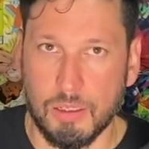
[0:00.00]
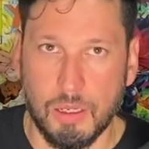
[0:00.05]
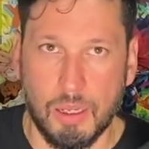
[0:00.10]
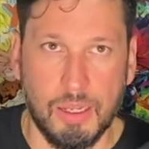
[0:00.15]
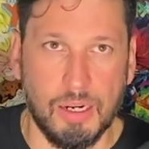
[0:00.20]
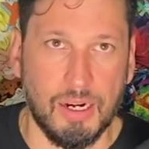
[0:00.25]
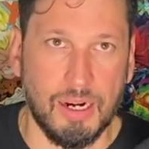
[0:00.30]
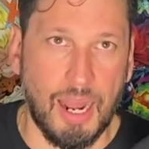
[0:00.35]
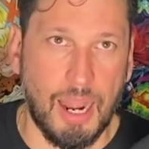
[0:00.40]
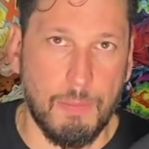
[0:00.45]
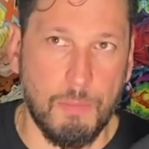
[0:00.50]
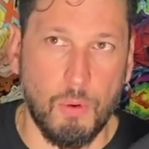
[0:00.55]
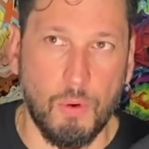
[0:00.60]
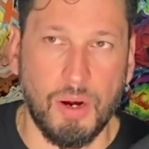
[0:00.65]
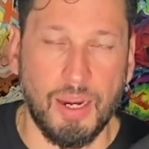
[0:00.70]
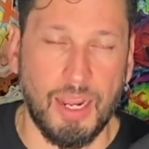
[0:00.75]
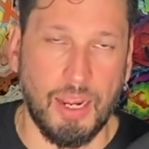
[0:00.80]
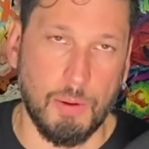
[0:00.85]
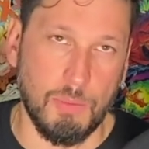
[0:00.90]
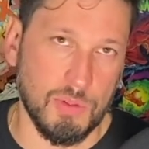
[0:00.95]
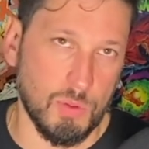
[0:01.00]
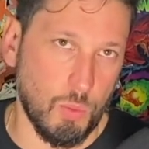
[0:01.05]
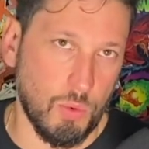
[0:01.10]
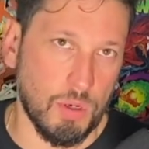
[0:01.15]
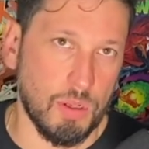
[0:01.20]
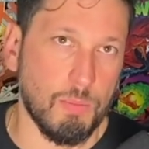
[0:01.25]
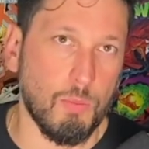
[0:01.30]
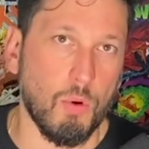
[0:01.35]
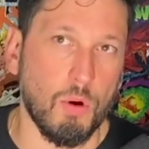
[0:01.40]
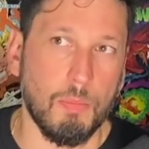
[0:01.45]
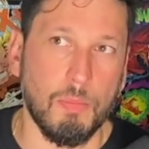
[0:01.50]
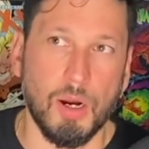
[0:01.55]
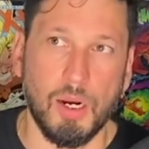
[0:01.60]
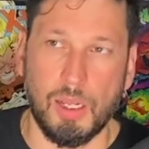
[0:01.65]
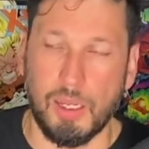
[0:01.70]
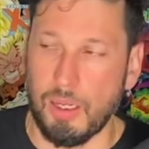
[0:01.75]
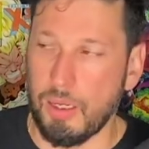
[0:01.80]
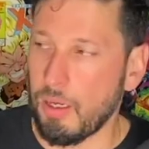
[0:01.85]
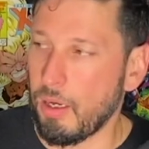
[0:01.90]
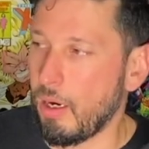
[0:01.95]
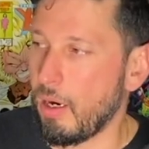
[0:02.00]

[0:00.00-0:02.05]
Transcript: in a 9.8, it was worth more money.